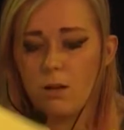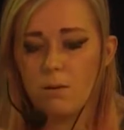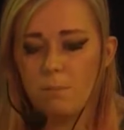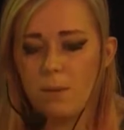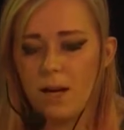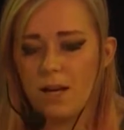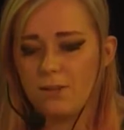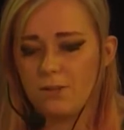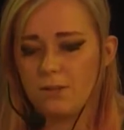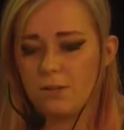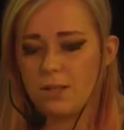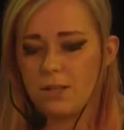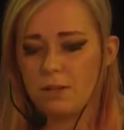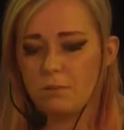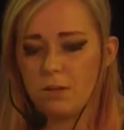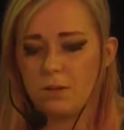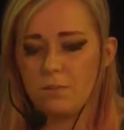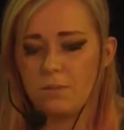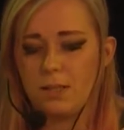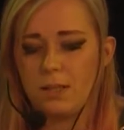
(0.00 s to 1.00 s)
pattern that
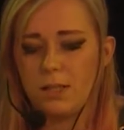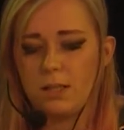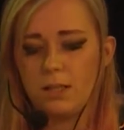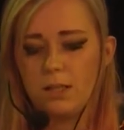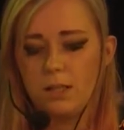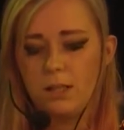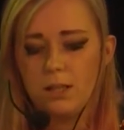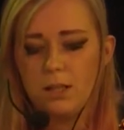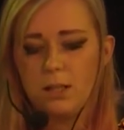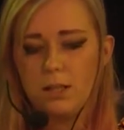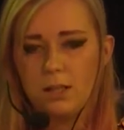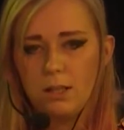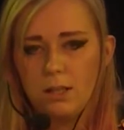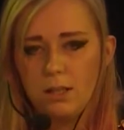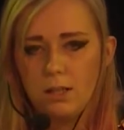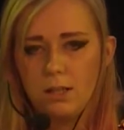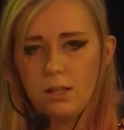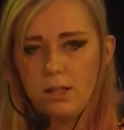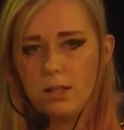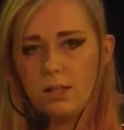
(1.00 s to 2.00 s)
we'll be
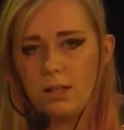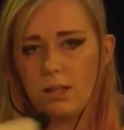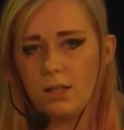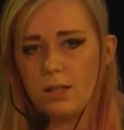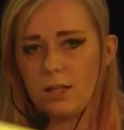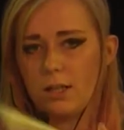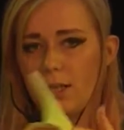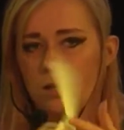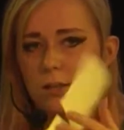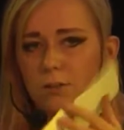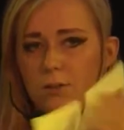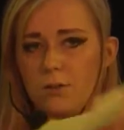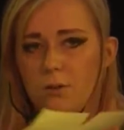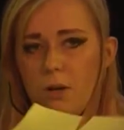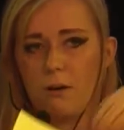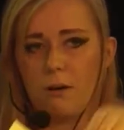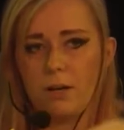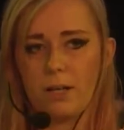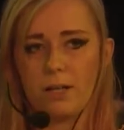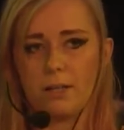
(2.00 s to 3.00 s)

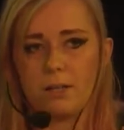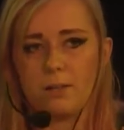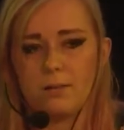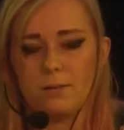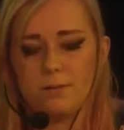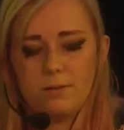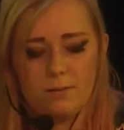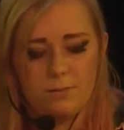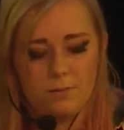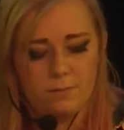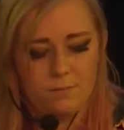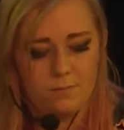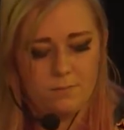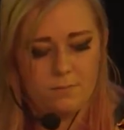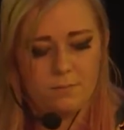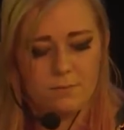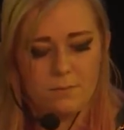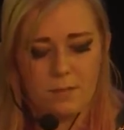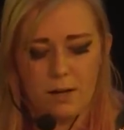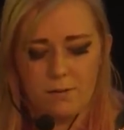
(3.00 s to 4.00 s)
drawing
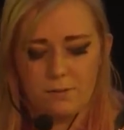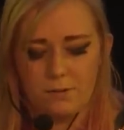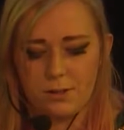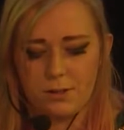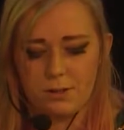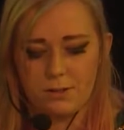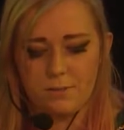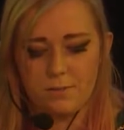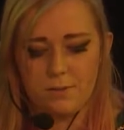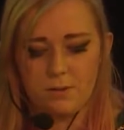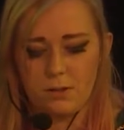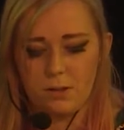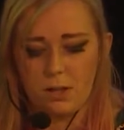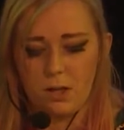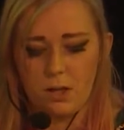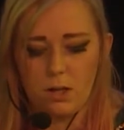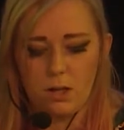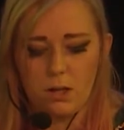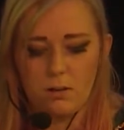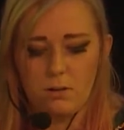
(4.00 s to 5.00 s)
after.
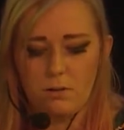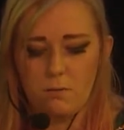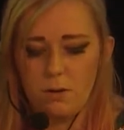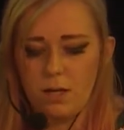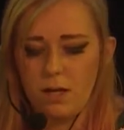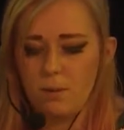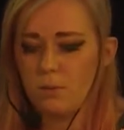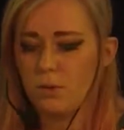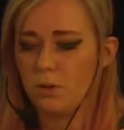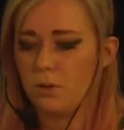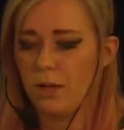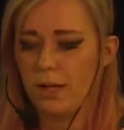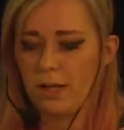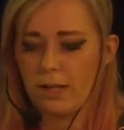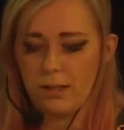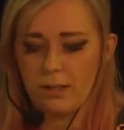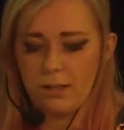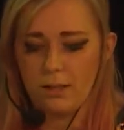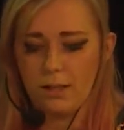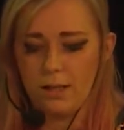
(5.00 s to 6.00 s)
So what I'm
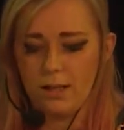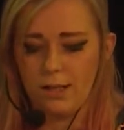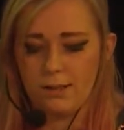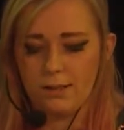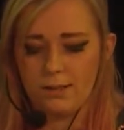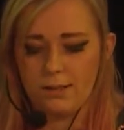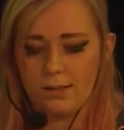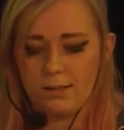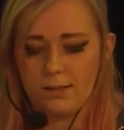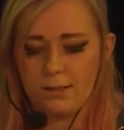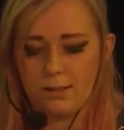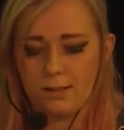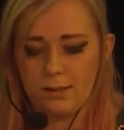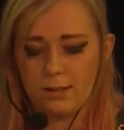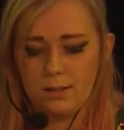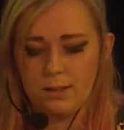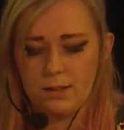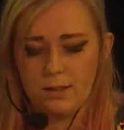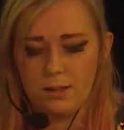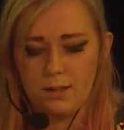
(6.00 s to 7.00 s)
doing is
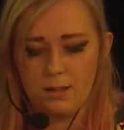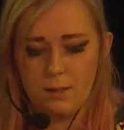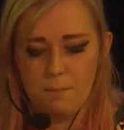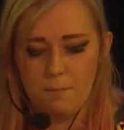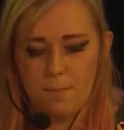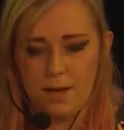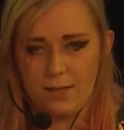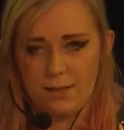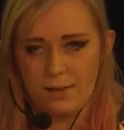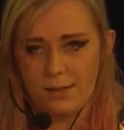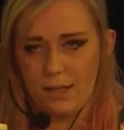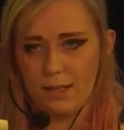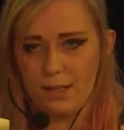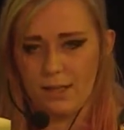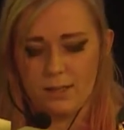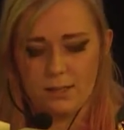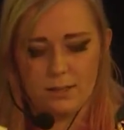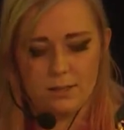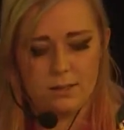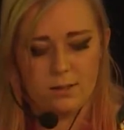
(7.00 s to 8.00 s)

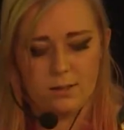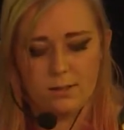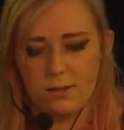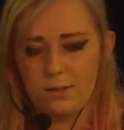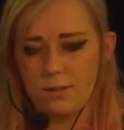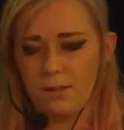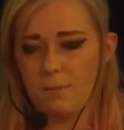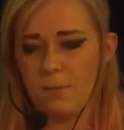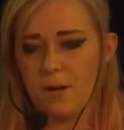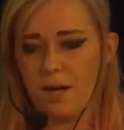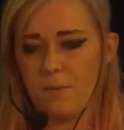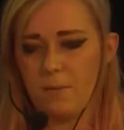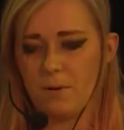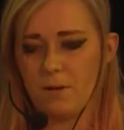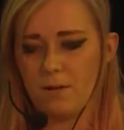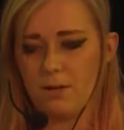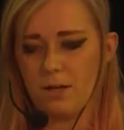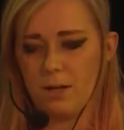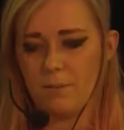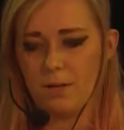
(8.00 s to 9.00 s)
bending the
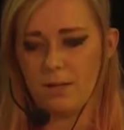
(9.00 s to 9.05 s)
paper a